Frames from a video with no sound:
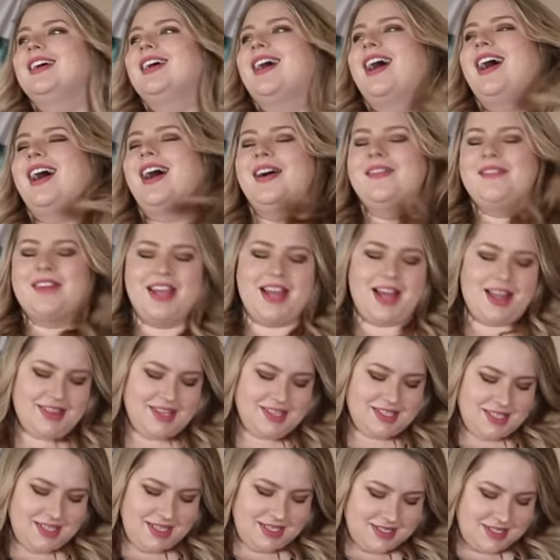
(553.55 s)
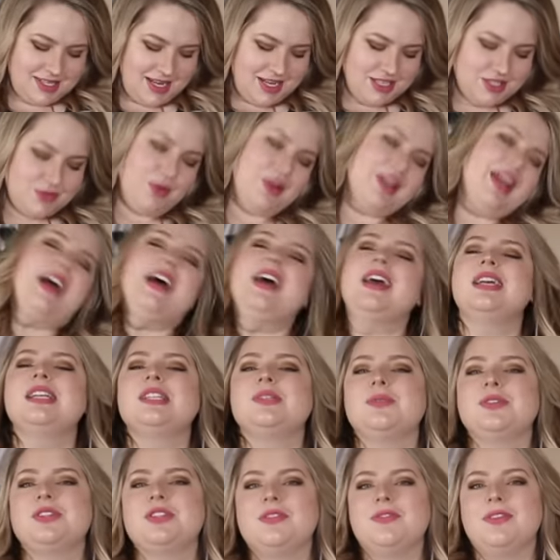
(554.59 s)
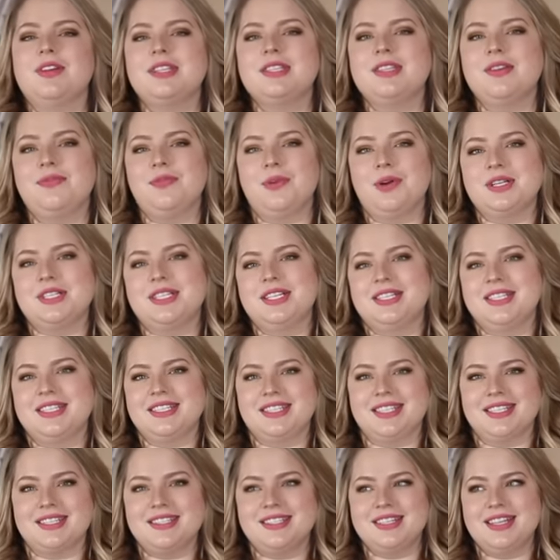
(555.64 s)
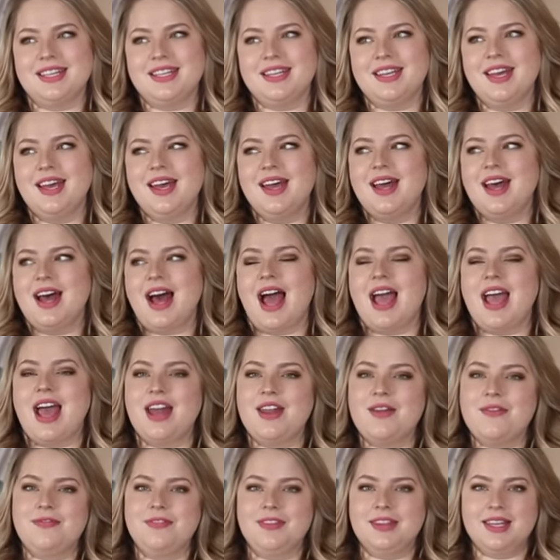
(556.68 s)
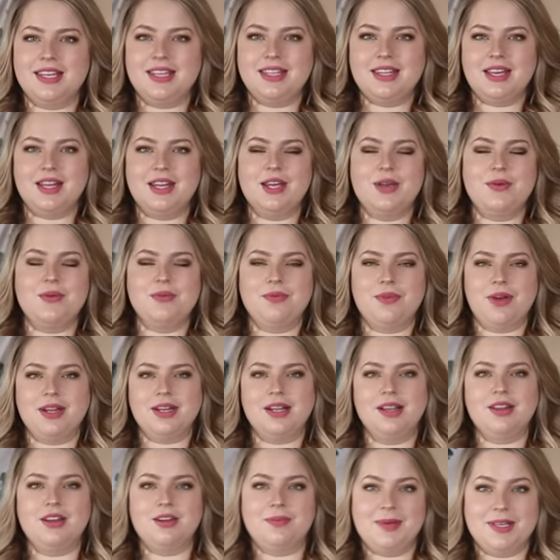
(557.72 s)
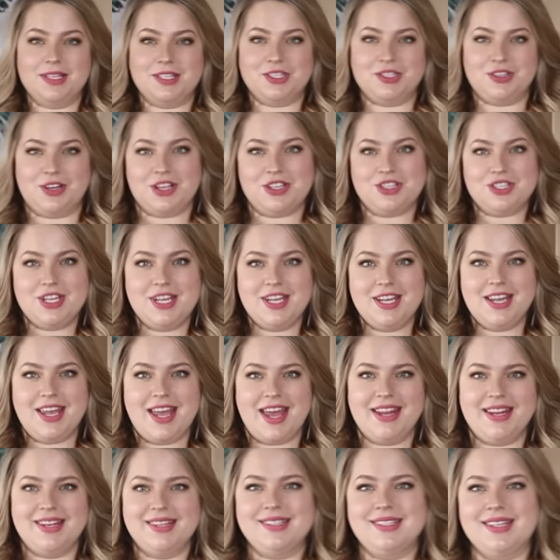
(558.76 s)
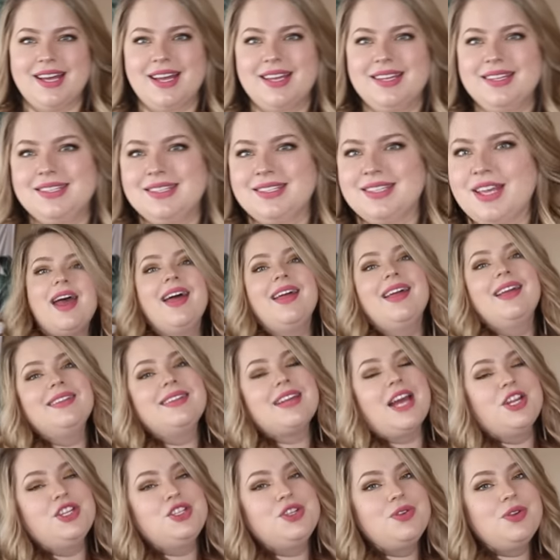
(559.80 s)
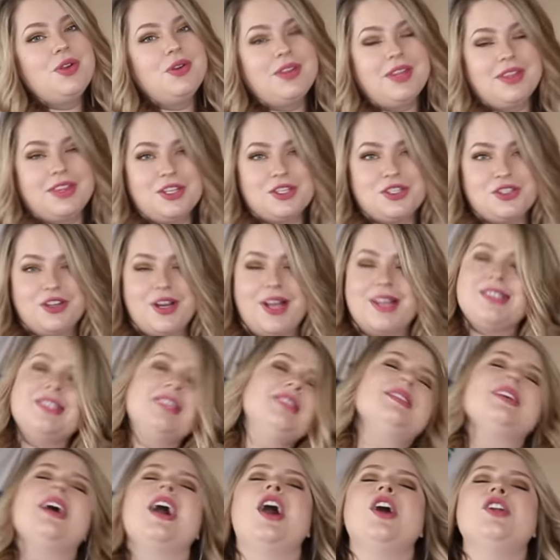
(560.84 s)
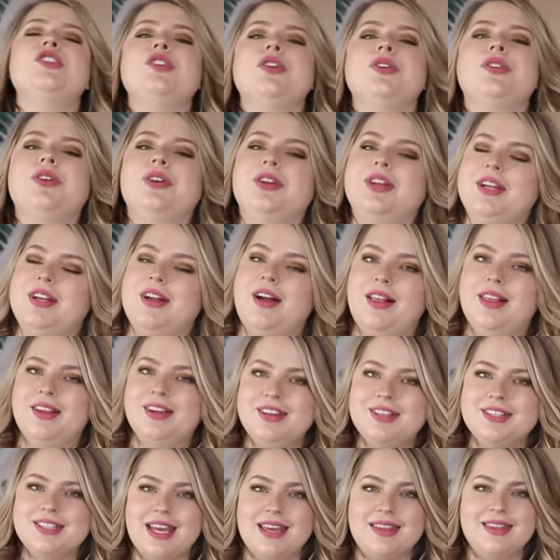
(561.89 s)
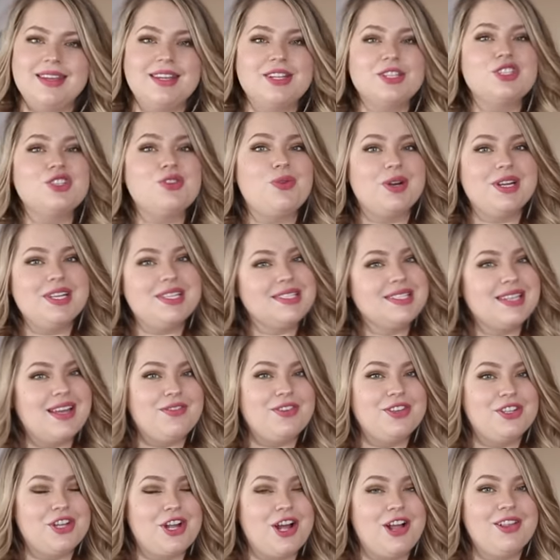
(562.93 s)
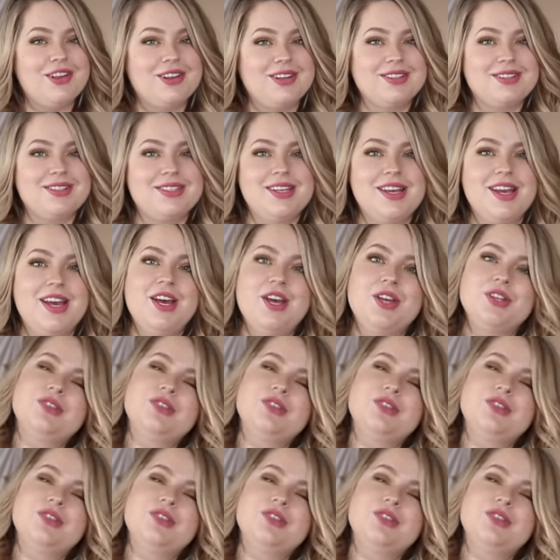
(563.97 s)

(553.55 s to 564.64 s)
I got this in a size 1X, which fits a 14 to 16. I had a feeling that it would run a little bit stretchy, and it does. And I do know that this dress is under $30. I think it's $27.